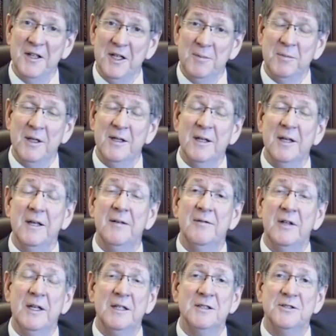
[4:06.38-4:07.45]
the unbundling of
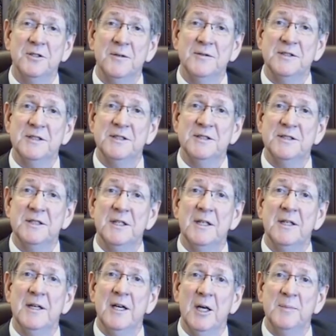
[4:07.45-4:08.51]
legal services
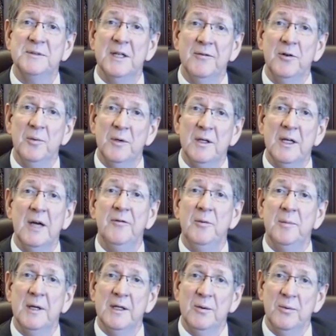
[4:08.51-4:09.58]
helps everyone.
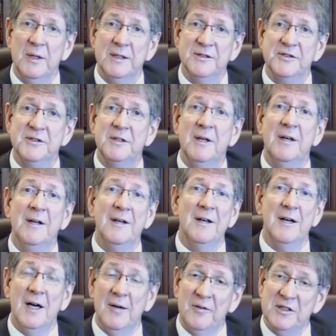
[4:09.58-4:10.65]
Everybody wins.
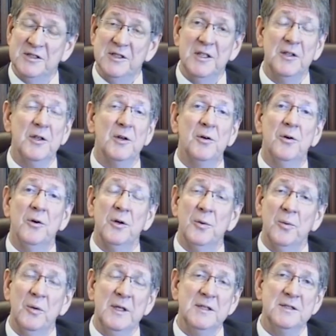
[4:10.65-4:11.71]
Obviously, the court
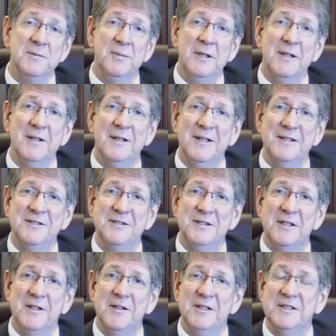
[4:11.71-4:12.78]
wins because
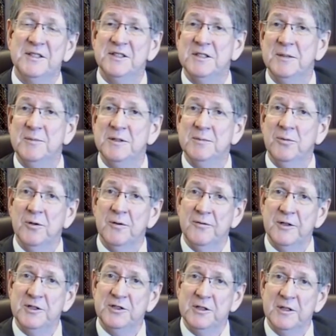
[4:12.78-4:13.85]
the system is more
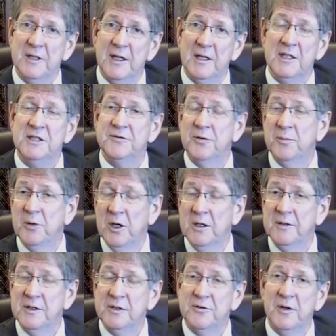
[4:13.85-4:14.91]
efficient, at least for part
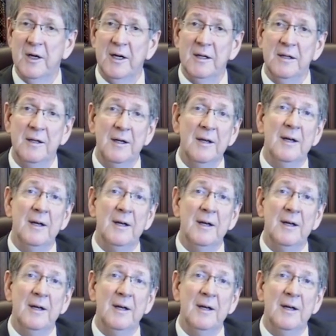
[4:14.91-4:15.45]
of the trial.